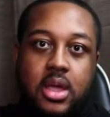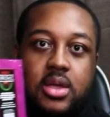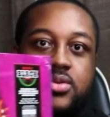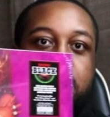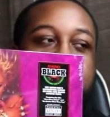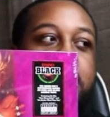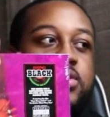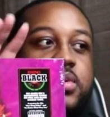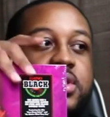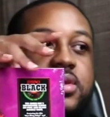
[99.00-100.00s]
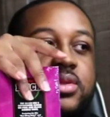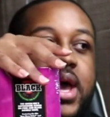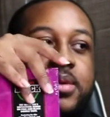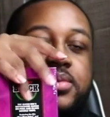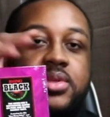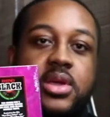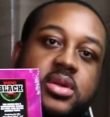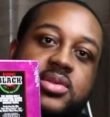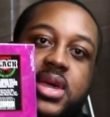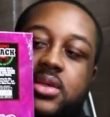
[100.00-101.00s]
So that's what this hype sticker
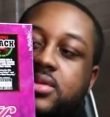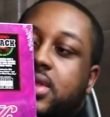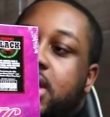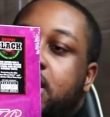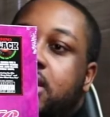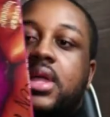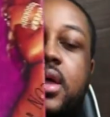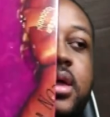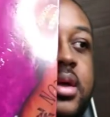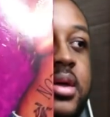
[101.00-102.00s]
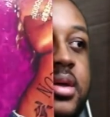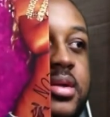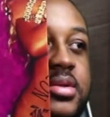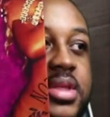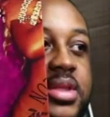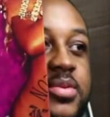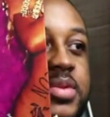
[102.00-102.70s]
says there. Yeah, that's what